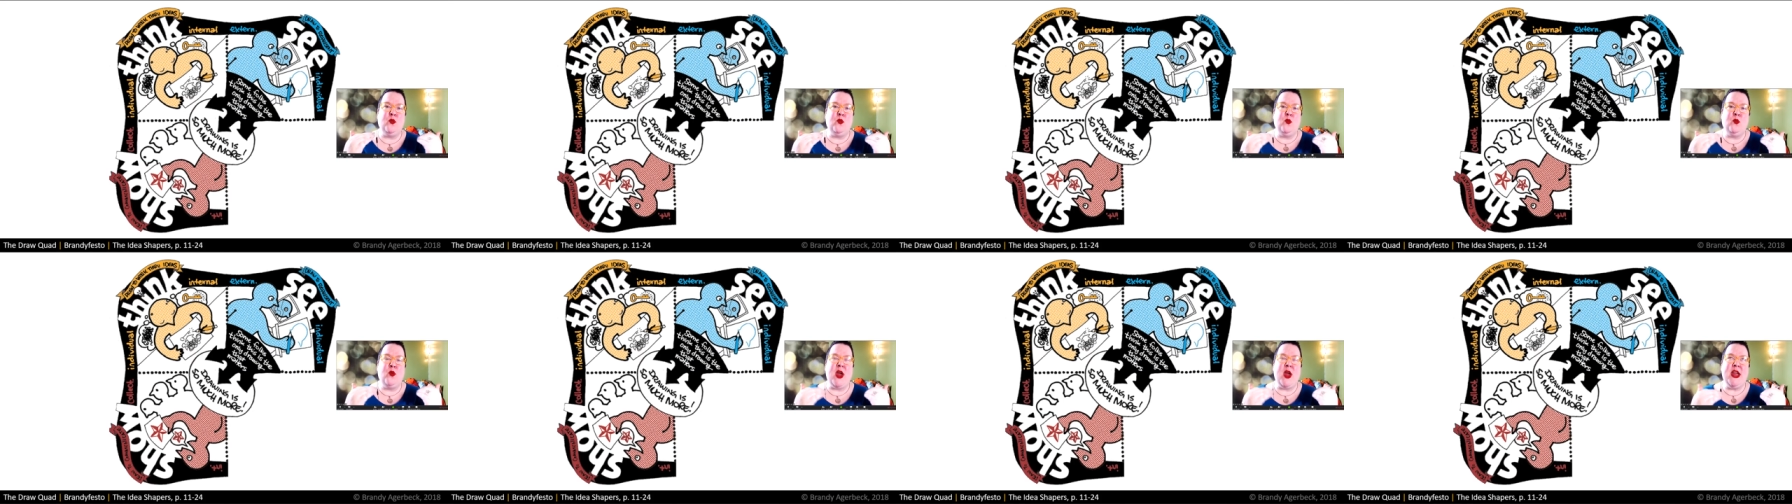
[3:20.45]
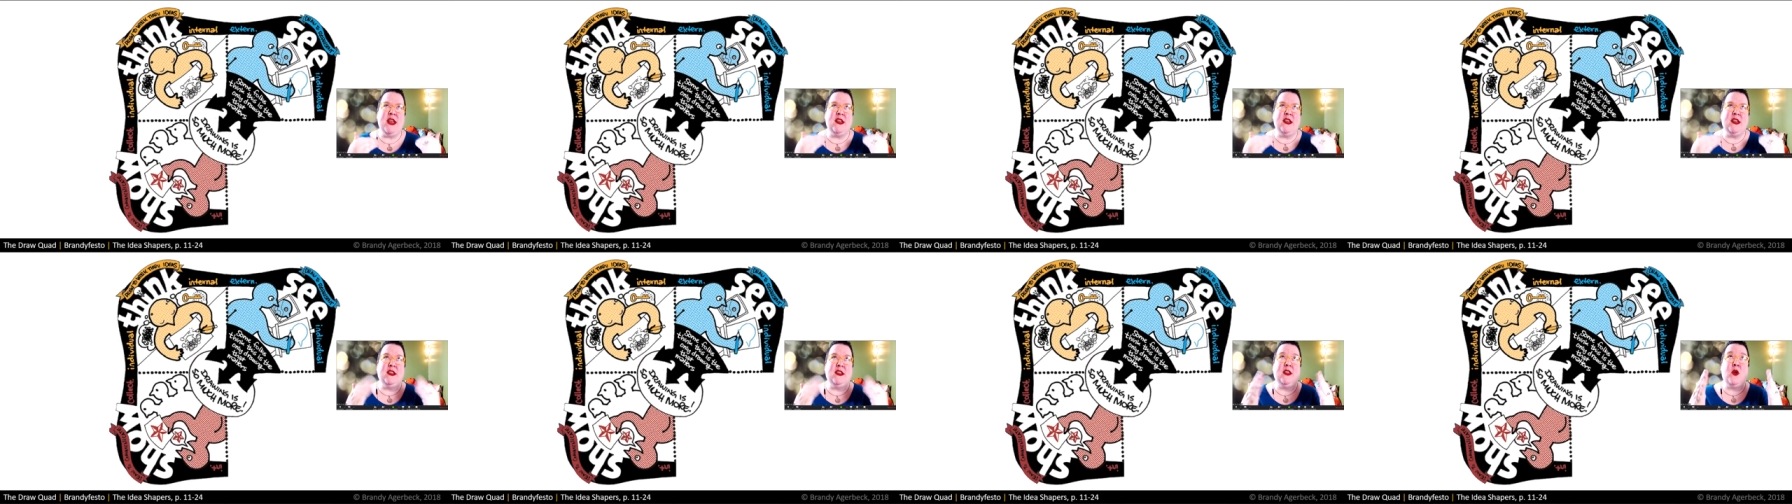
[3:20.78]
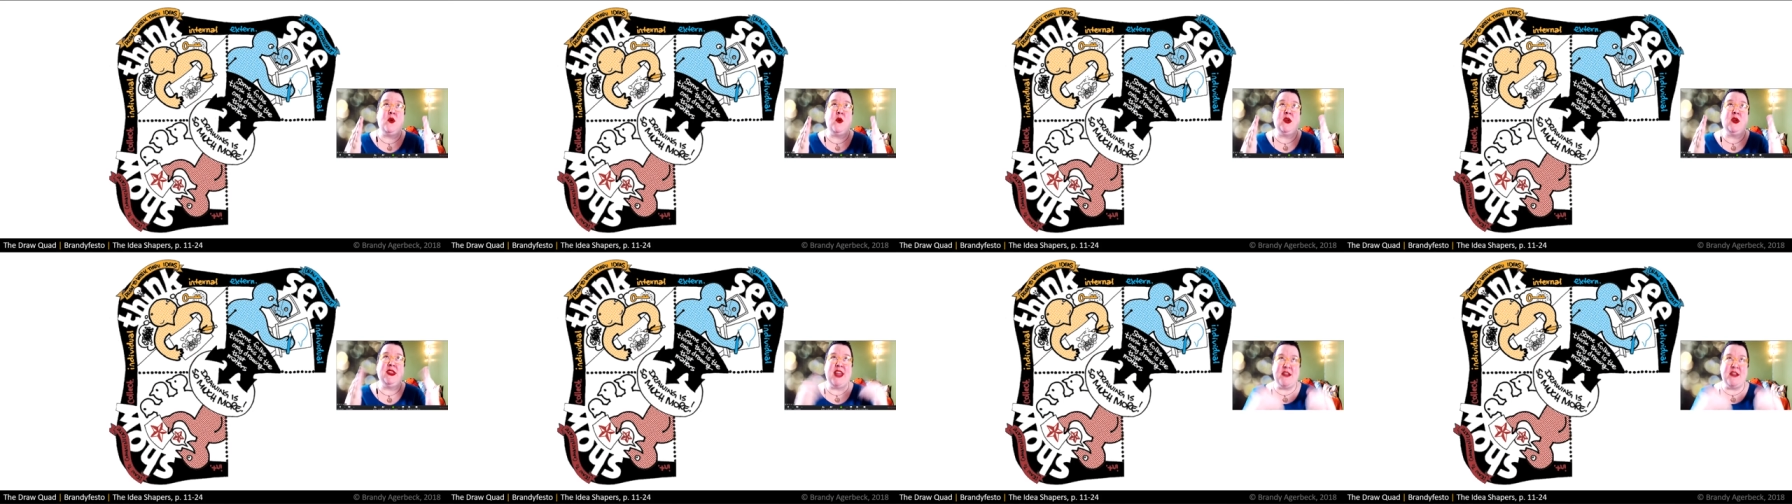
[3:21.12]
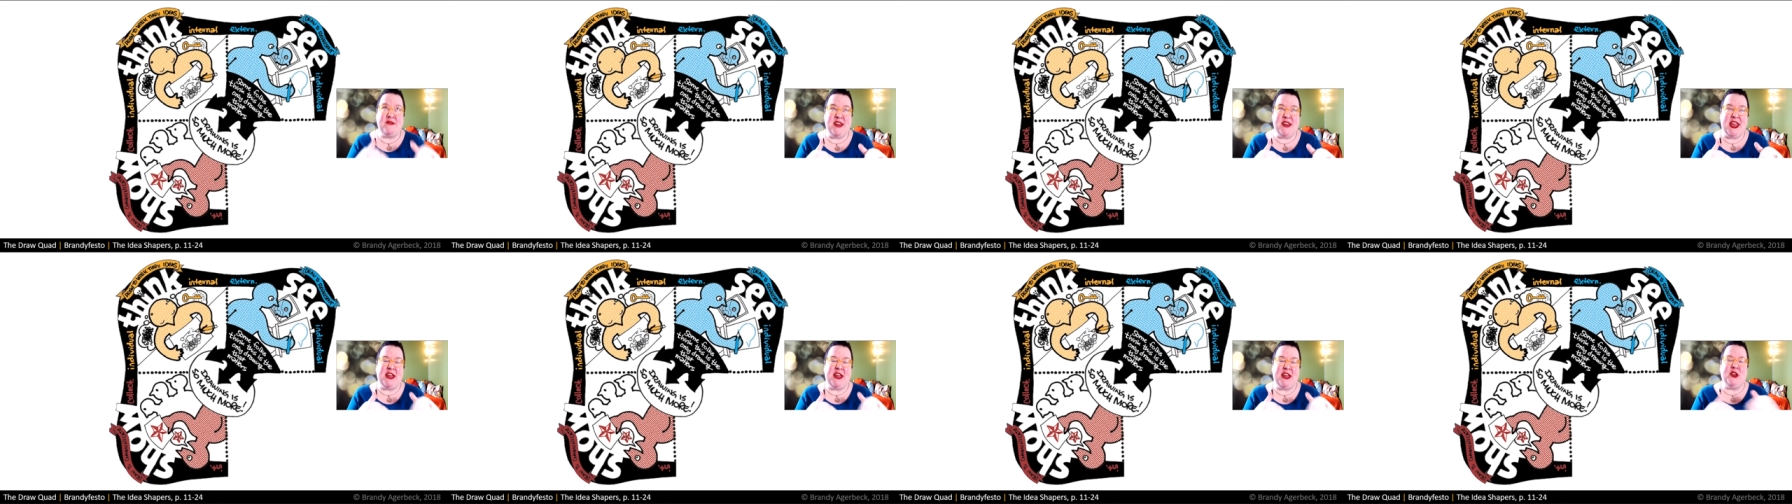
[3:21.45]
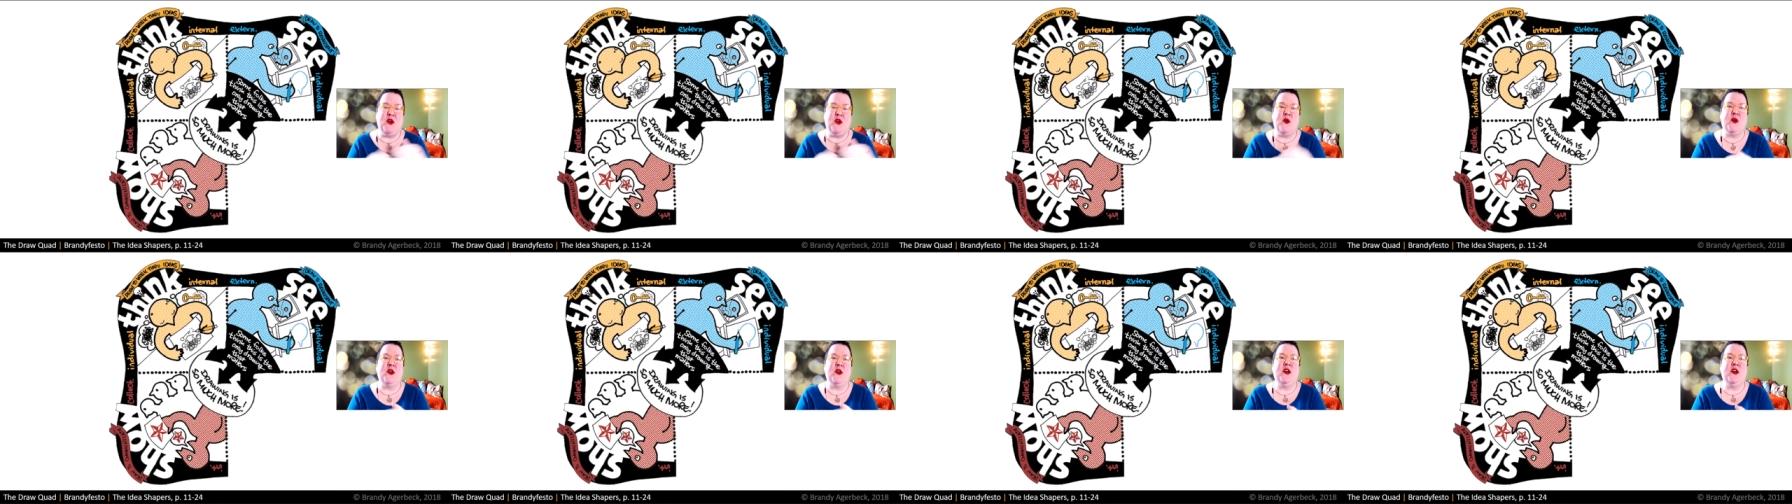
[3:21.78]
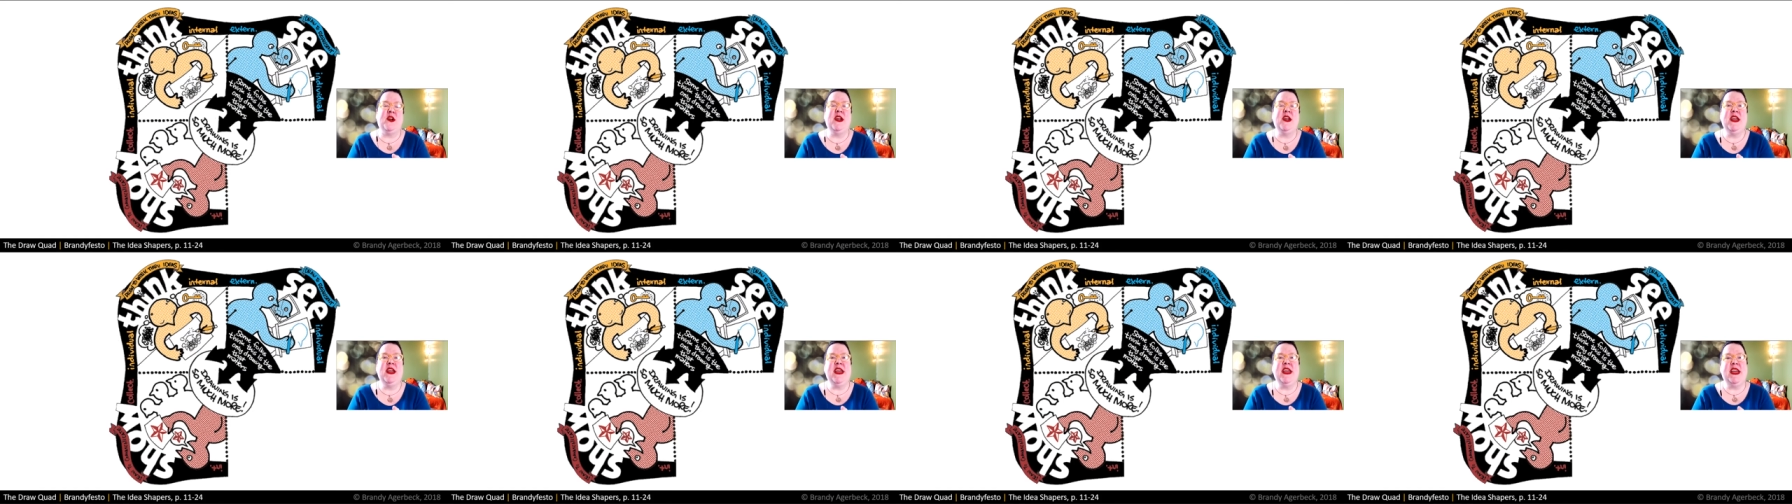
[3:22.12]
right lower left hand
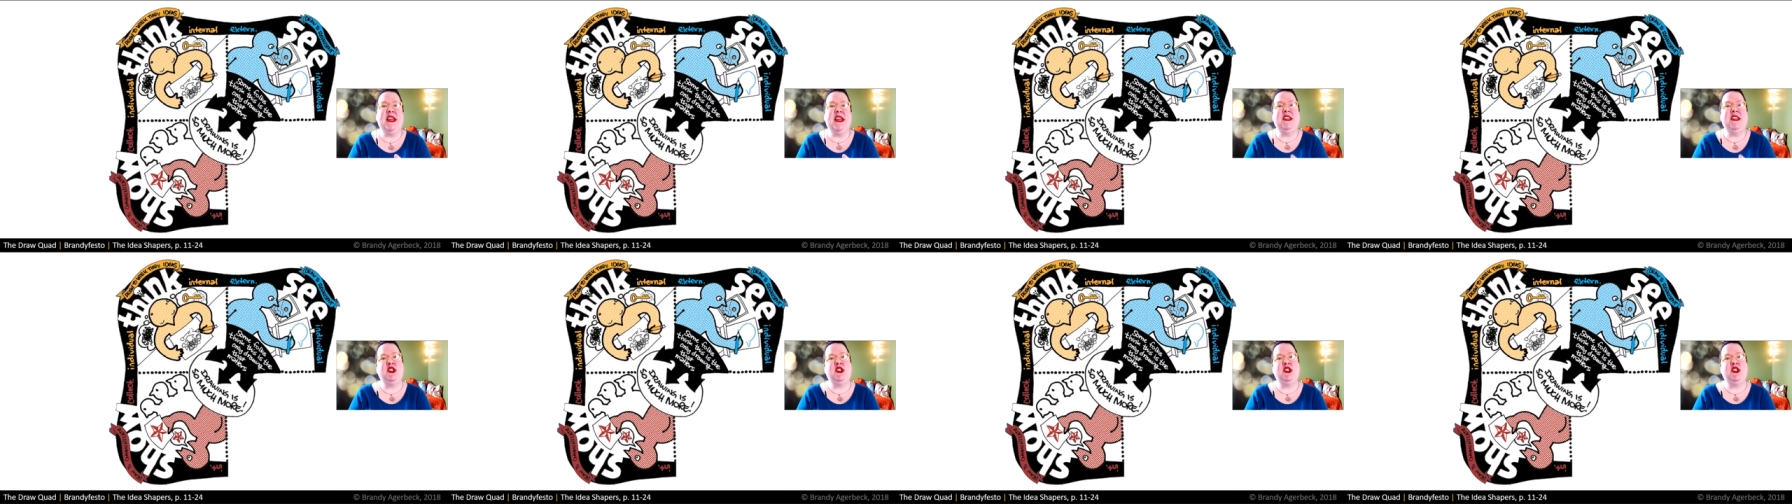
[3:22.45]
corner is